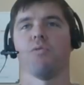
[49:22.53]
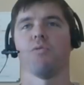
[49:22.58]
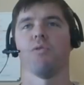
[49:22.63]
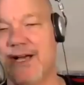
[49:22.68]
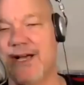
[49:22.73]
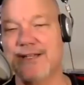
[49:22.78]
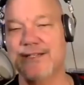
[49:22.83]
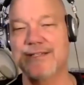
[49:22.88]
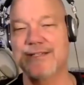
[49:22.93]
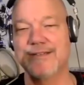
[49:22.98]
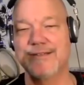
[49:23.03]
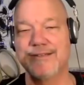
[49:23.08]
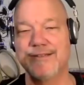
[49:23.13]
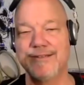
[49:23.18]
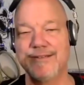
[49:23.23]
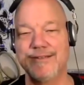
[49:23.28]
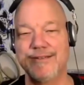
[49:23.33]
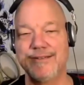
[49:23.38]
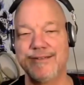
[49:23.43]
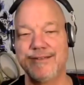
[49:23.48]
Box.
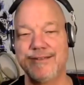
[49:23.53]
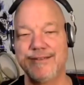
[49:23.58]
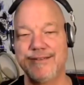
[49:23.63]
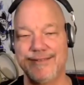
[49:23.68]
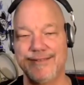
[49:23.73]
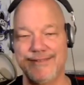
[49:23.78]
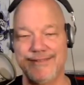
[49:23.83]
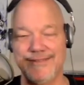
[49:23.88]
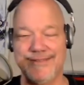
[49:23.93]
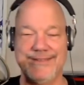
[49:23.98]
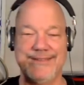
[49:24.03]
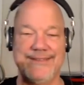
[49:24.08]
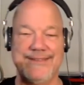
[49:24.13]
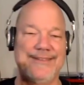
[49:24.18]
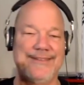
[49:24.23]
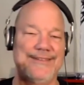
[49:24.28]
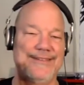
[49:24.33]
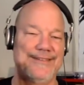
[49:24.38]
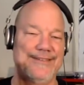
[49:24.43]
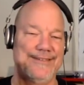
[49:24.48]
Yeah, that's
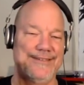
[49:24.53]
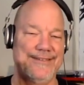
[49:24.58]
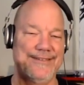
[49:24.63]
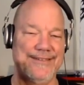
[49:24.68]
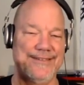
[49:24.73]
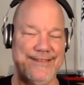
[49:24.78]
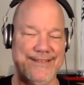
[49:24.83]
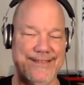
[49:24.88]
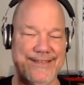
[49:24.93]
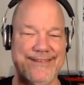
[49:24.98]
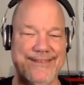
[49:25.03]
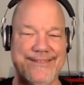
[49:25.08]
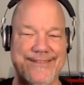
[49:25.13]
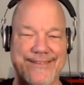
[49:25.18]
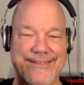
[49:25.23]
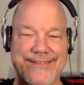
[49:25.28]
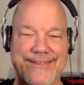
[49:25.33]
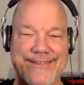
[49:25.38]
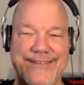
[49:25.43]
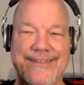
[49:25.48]
it. I really
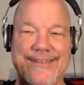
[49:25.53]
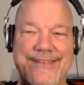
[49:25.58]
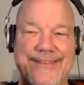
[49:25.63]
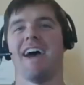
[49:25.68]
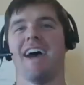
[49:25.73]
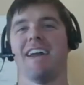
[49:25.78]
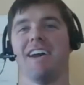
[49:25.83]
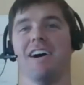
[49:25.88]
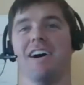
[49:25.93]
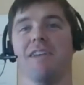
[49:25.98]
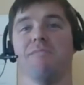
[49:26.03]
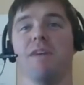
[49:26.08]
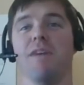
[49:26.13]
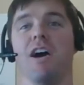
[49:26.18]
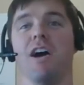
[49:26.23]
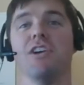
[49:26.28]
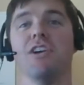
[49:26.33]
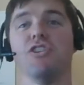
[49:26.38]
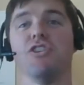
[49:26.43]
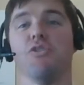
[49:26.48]
like that.
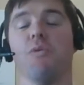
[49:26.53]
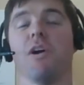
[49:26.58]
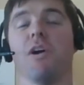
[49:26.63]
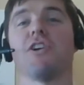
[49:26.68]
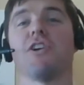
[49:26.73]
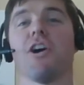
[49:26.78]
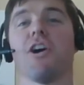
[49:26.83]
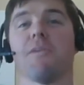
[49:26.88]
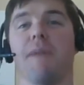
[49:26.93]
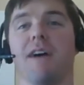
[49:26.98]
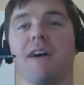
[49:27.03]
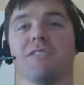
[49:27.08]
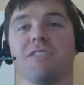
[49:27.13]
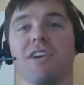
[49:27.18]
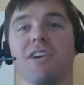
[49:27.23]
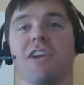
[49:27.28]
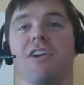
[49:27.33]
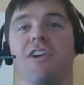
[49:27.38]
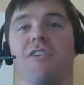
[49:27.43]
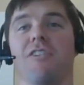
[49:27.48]
You want to talk about
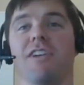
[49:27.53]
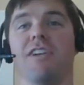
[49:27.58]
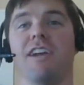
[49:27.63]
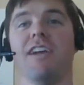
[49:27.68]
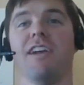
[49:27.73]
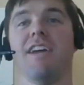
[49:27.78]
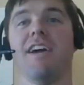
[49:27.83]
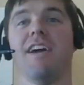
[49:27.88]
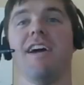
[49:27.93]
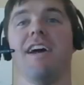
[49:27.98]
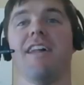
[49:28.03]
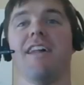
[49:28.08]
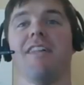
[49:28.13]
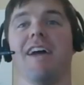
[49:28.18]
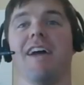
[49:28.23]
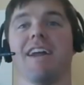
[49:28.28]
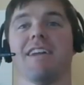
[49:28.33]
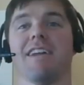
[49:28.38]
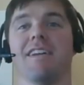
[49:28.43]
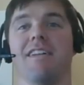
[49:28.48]
security?
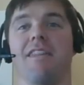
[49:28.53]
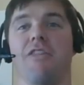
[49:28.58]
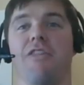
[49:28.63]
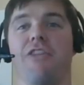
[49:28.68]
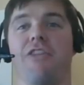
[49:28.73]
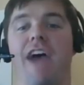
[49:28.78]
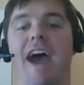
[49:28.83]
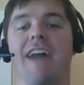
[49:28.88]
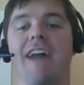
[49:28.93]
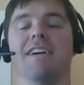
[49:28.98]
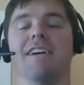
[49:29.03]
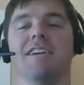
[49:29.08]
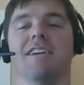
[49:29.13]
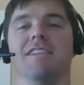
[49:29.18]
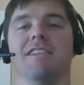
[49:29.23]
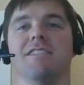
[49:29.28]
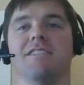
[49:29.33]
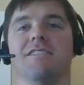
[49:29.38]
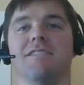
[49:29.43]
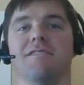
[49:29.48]
That is
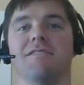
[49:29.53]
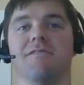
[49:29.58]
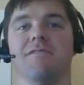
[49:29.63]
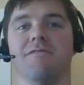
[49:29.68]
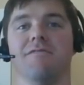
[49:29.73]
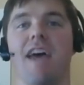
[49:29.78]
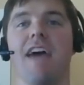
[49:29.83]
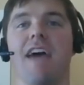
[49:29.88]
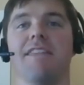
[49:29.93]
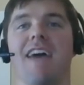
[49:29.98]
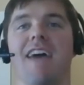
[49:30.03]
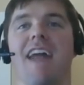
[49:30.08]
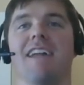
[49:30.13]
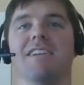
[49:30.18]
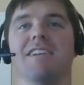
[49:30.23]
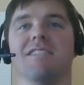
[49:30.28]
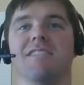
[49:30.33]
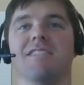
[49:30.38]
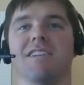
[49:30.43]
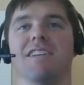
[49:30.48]
the
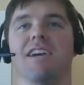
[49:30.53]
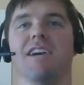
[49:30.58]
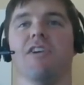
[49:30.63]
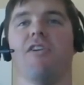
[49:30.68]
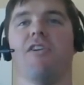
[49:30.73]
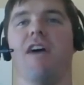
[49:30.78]
deal.